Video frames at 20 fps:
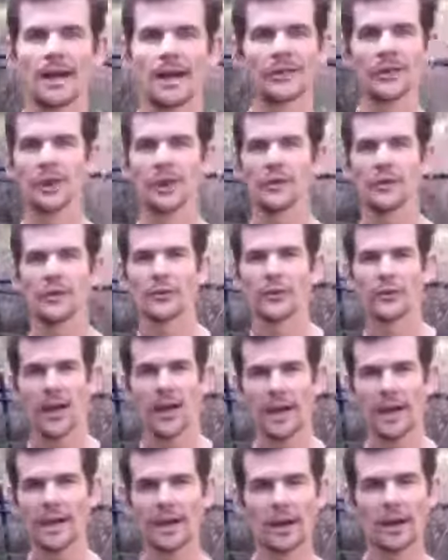And so I was just
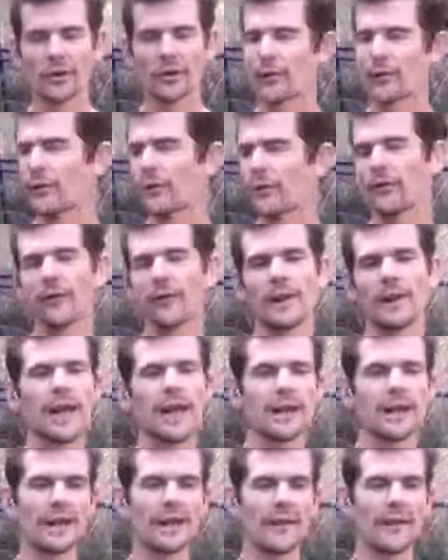fading. I was
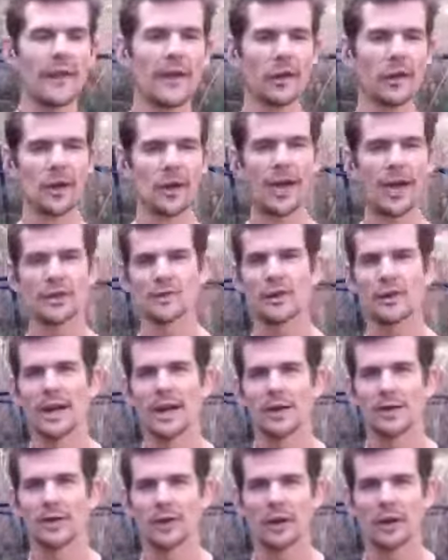flailing, and then I'd go out
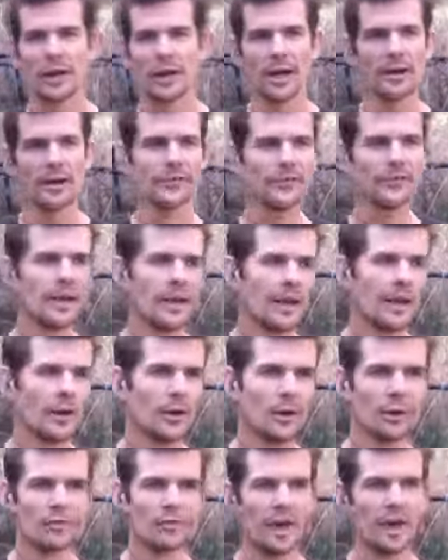training with the guys
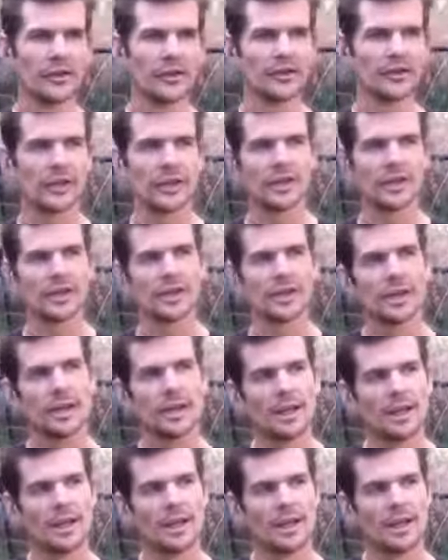or racing,
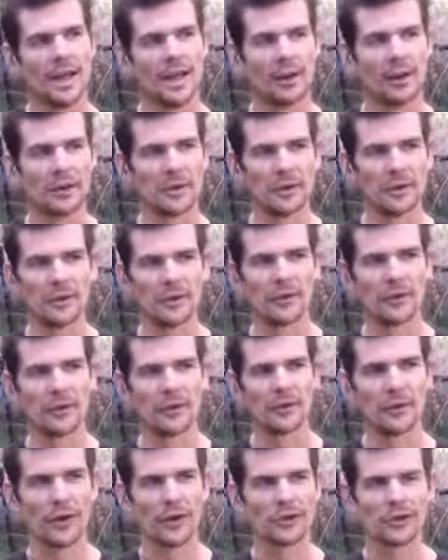and I'd be good for
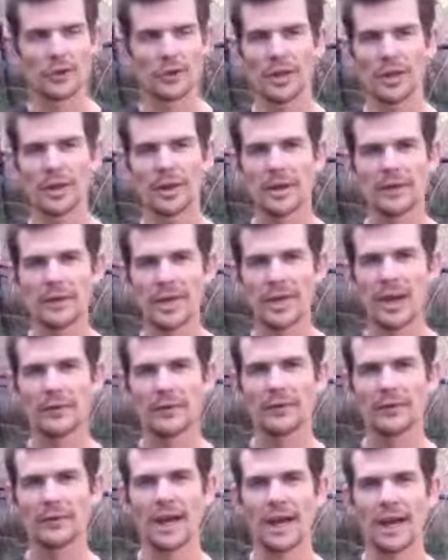the first twenty minutes,
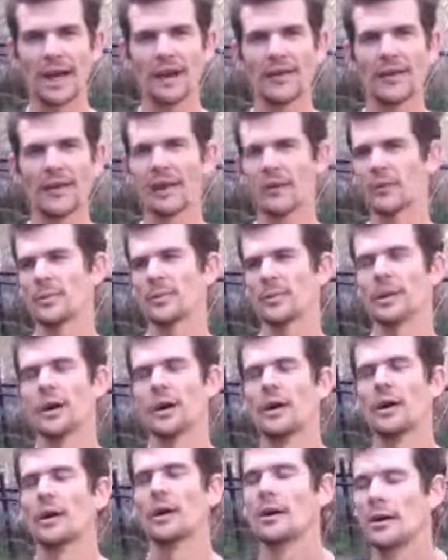half an hour, and then I'd just be like,
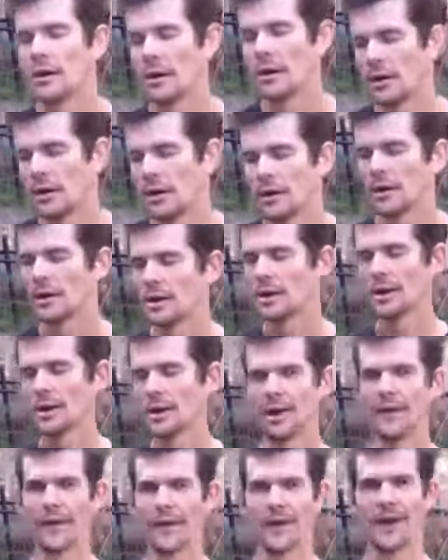oh.
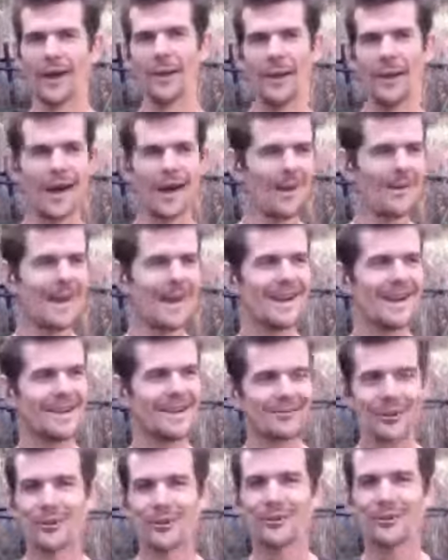And they're like, wow, mate,
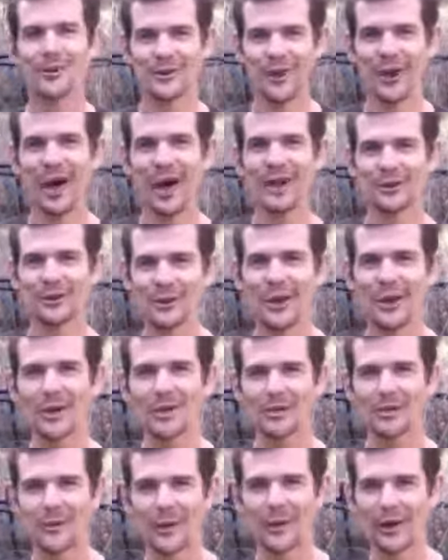raw food diet's
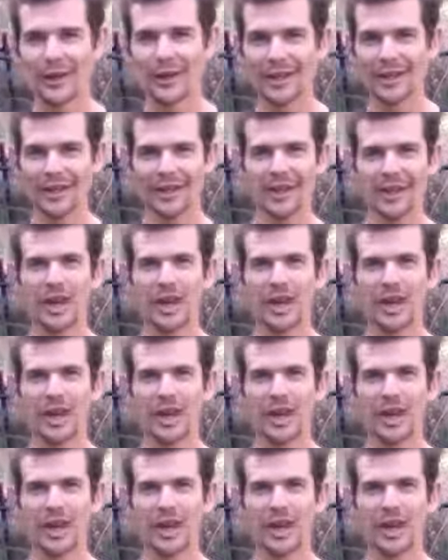working for you.